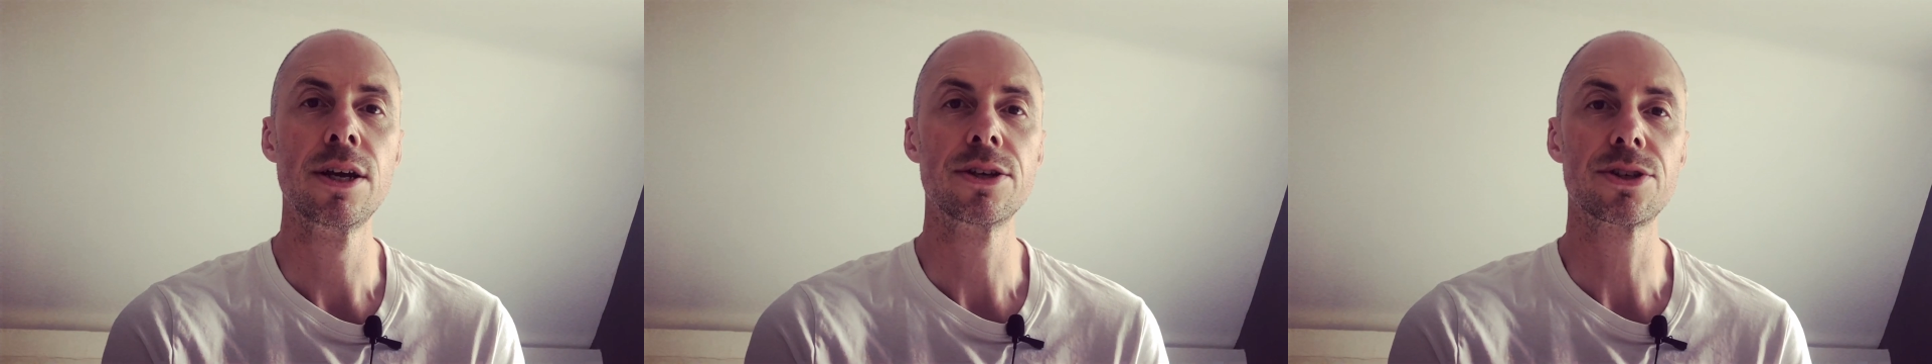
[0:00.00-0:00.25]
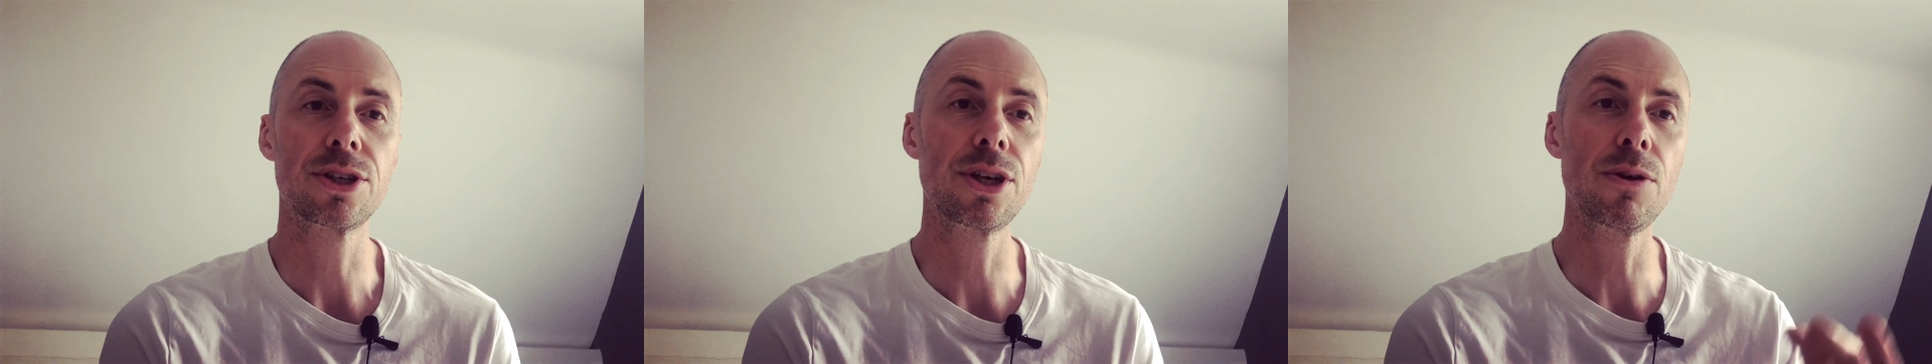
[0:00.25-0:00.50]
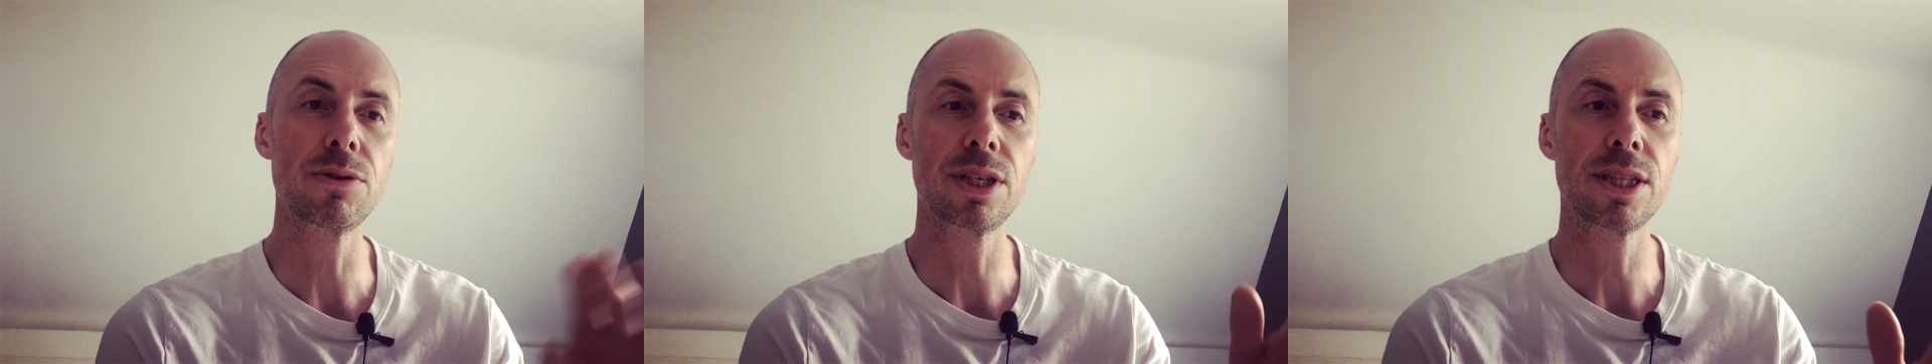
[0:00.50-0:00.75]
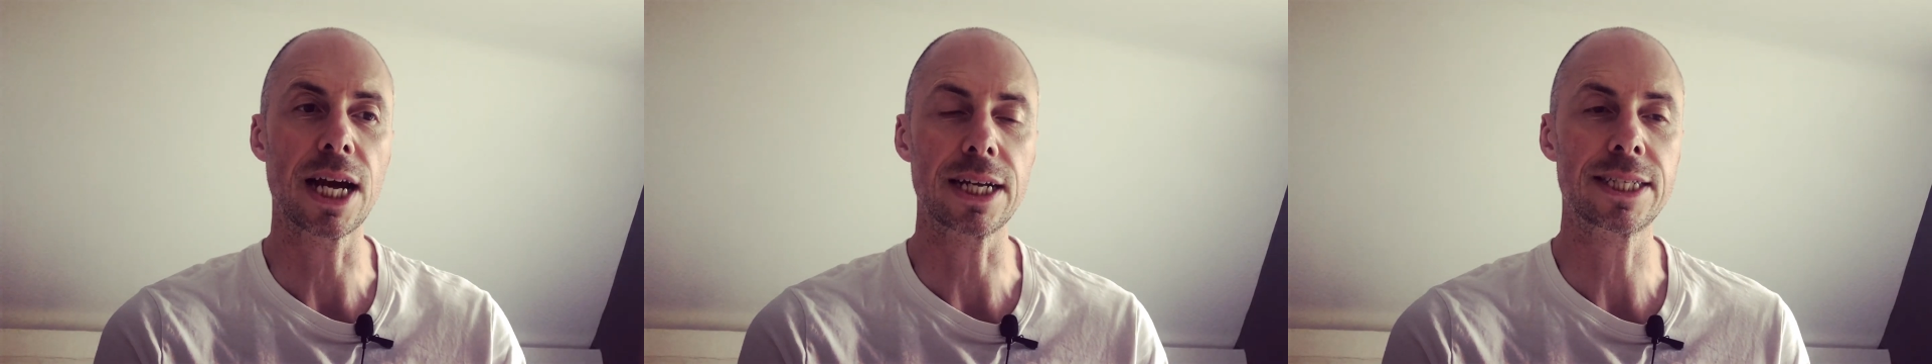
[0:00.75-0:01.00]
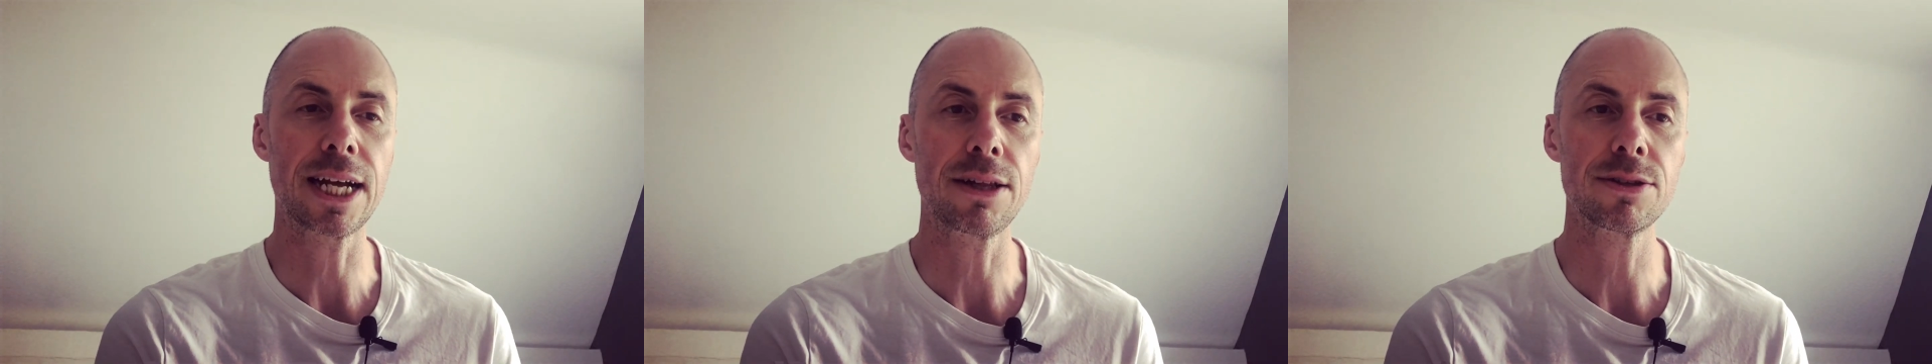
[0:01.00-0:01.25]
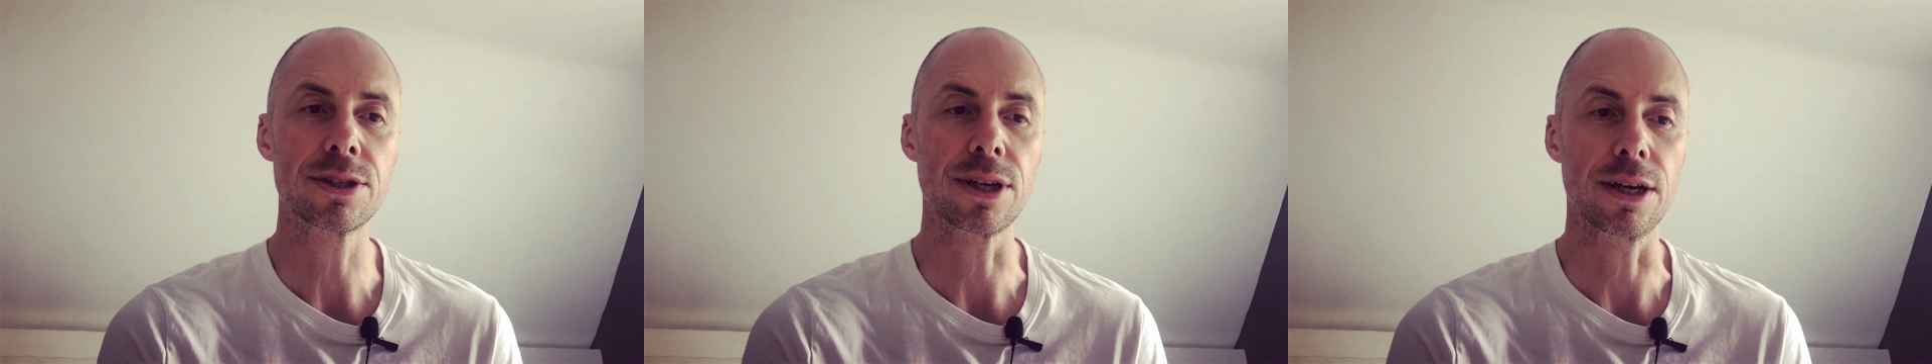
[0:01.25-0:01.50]
So using that
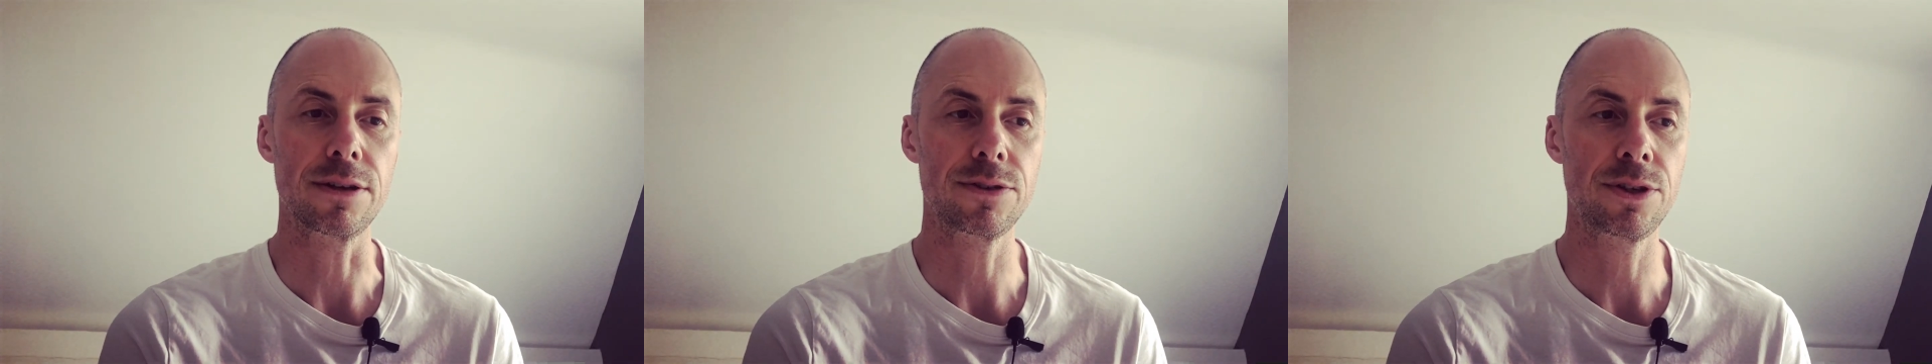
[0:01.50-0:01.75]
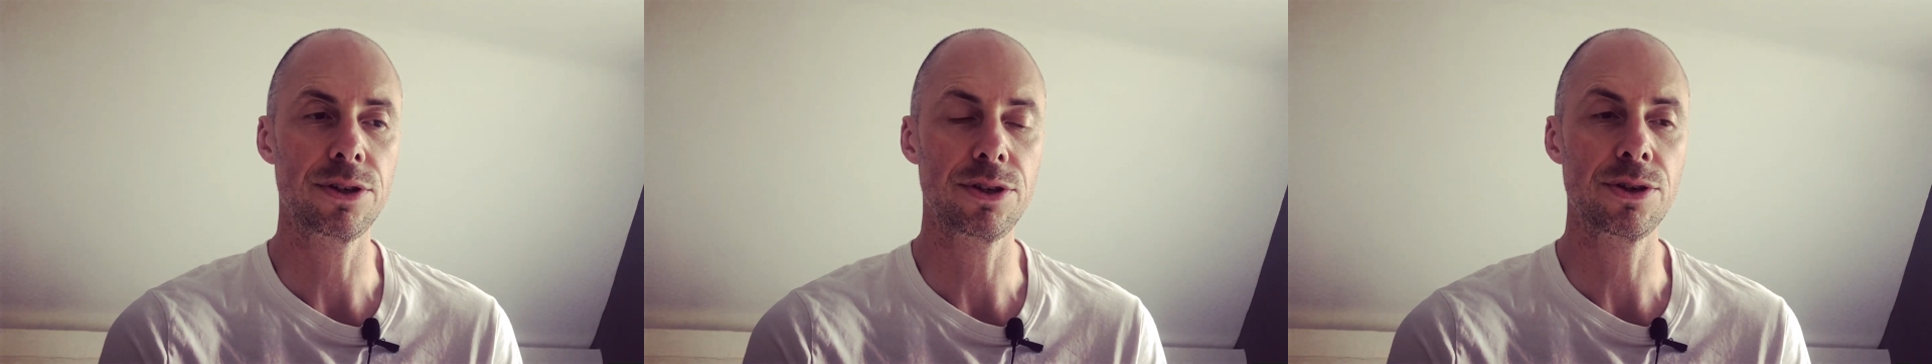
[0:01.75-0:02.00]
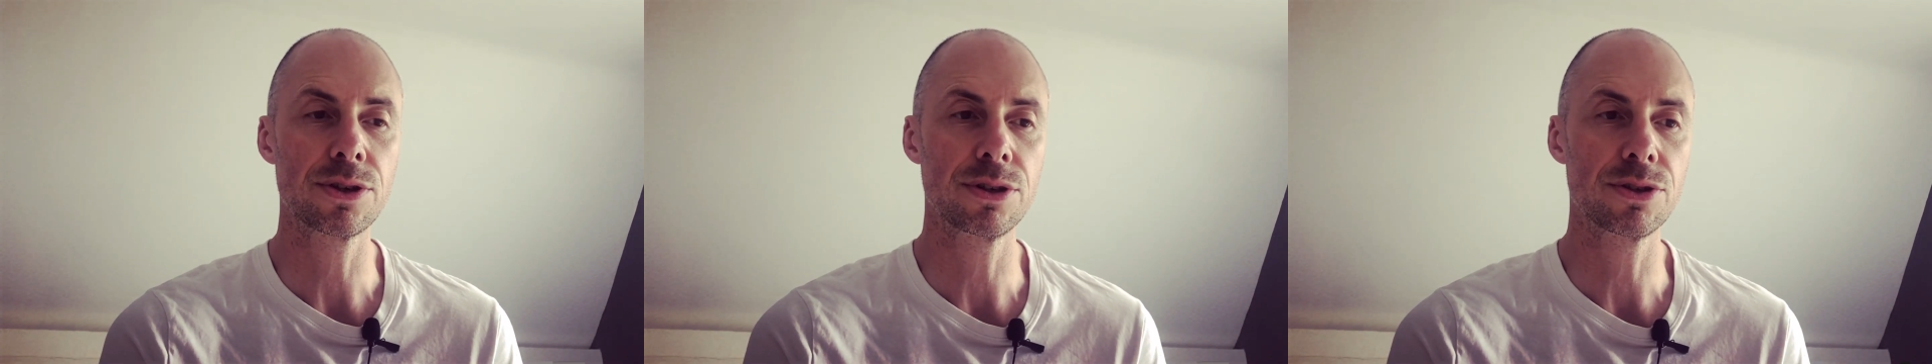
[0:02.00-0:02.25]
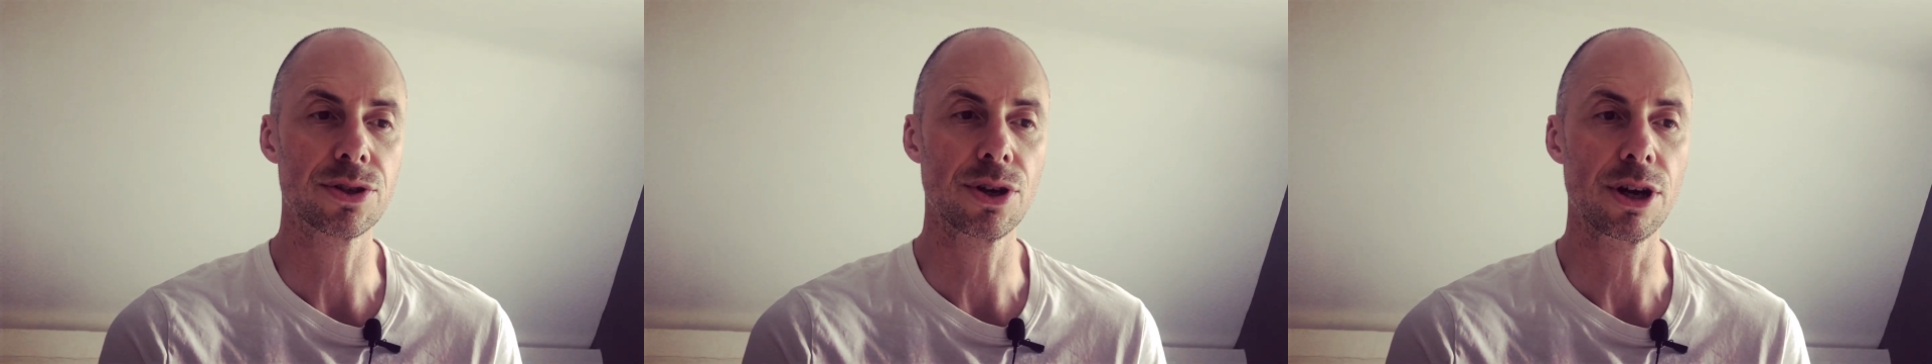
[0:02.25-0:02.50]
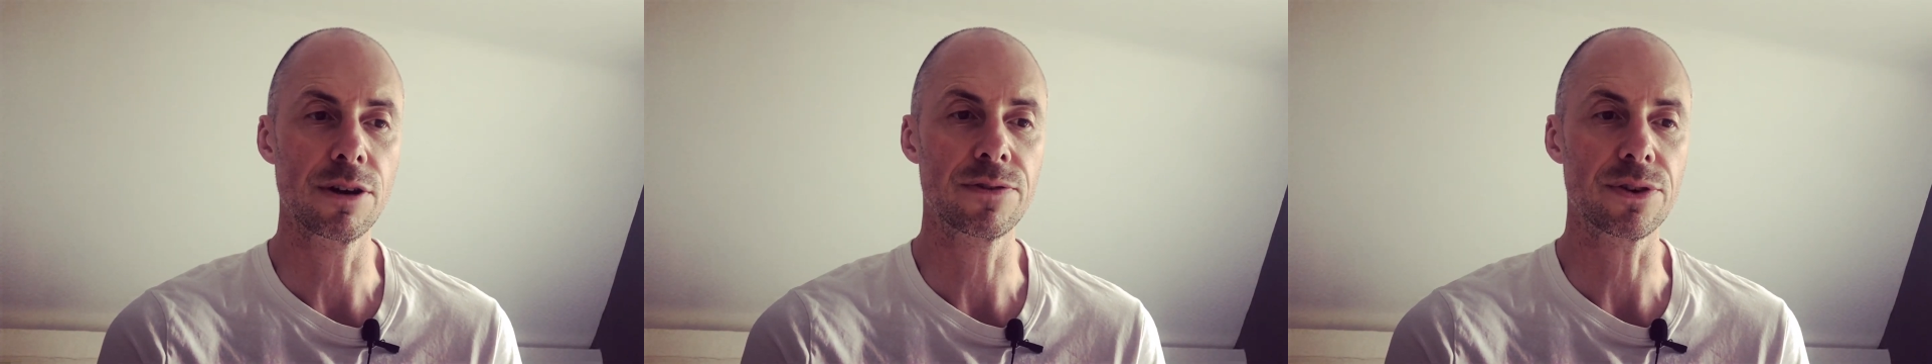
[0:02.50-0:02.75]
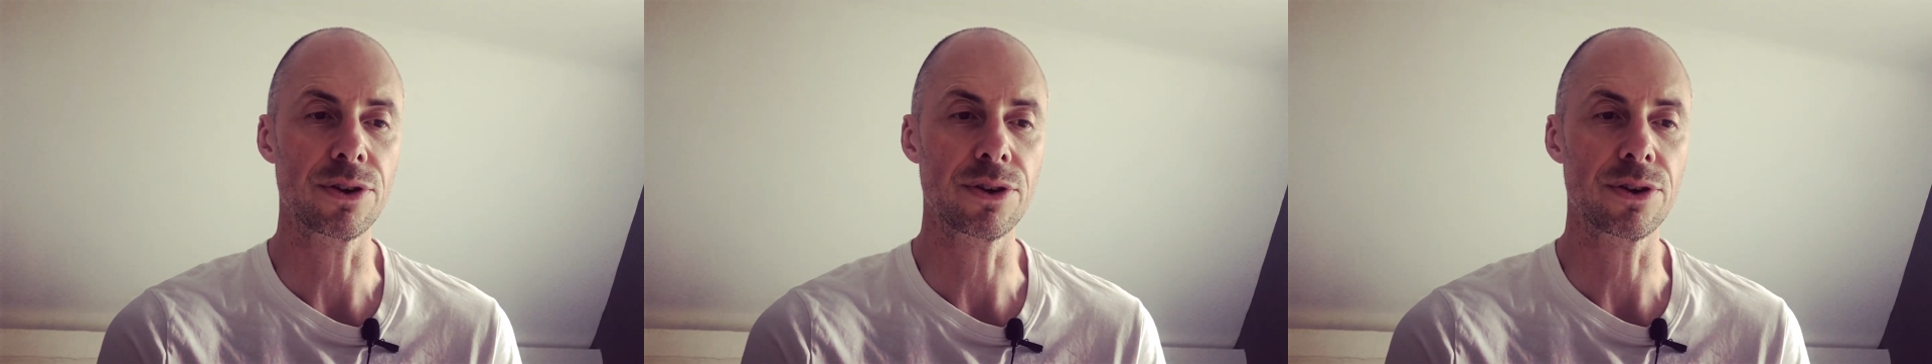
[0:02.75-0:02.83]
delta, you can sort of